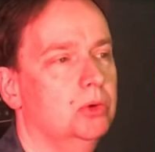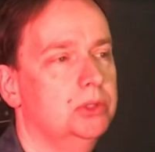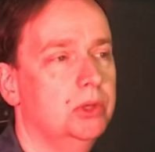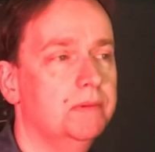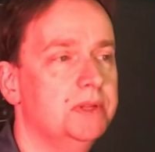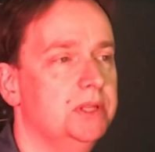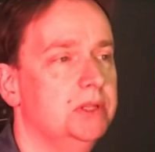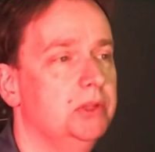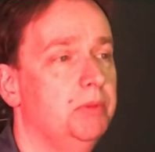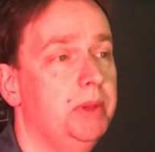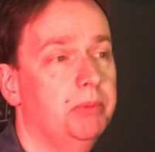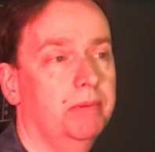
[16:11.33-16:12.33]
or services to
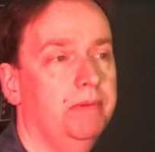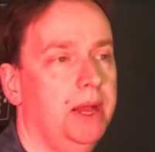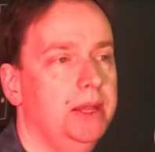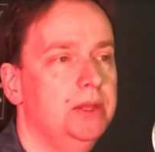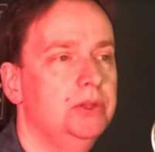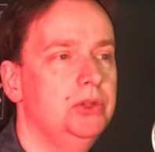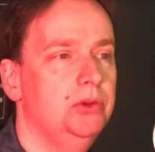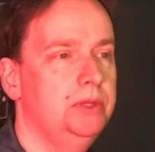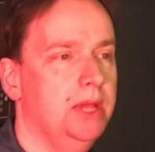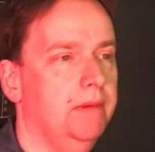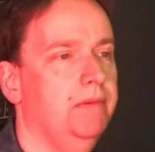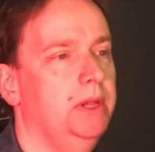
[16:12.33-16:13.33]
be provided to
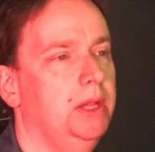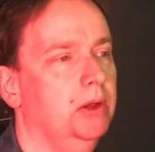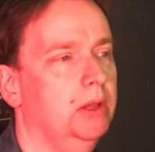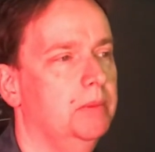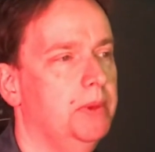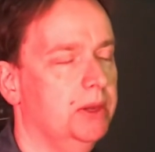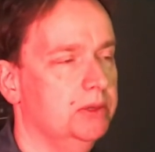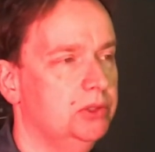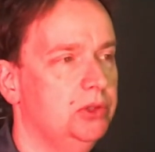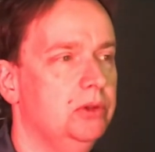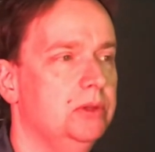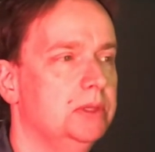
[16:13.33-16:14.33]
deaf and hearing impaired
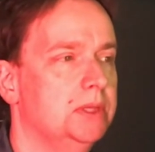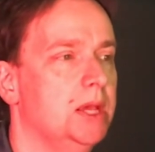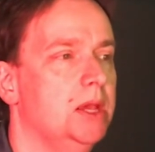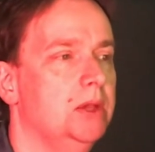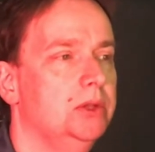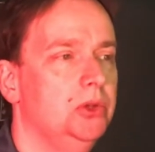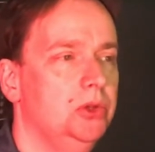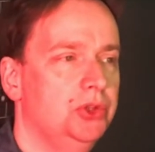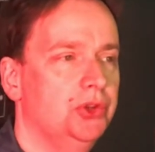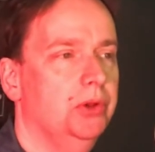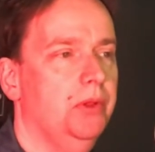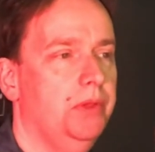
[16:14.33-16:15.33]
students to
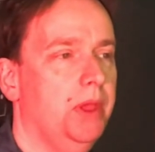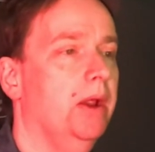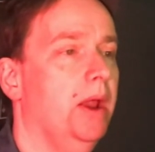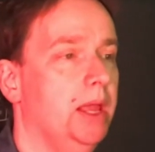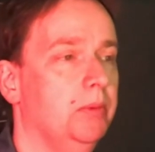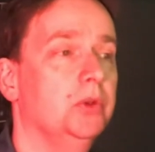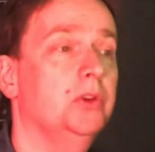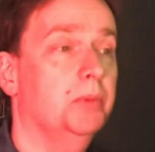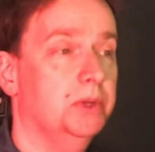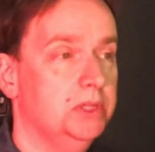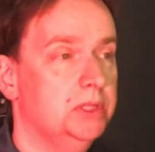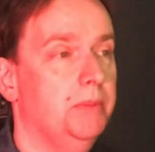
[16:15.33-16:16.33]
ensure that they are able to
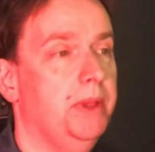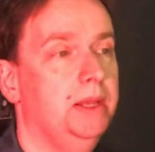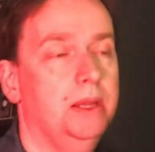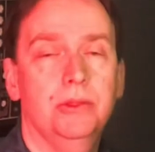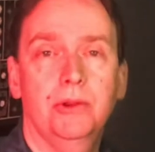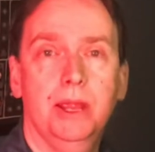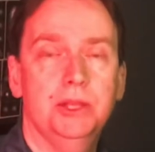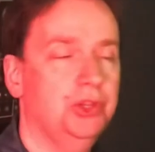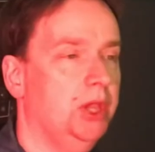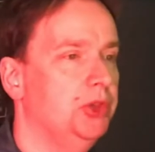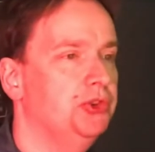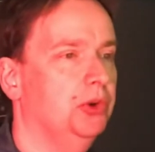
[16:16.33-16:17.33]
participate in their
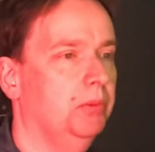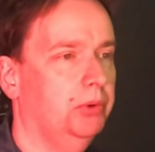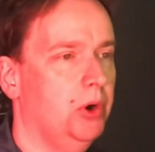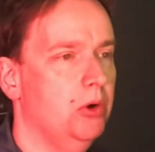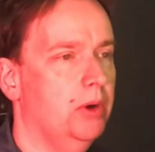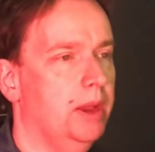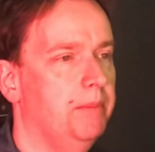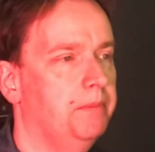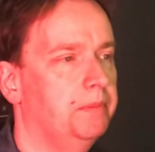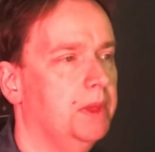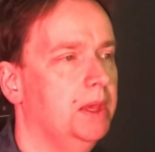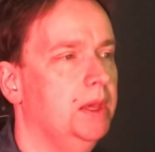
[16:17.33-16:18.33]
educational program.
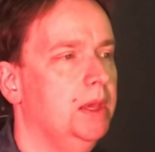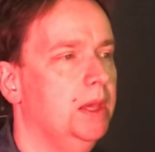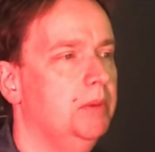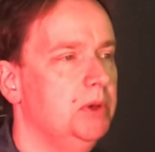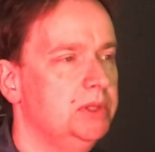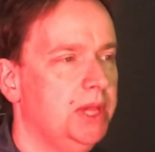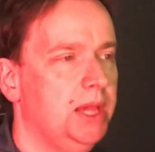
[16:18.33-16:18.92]
In most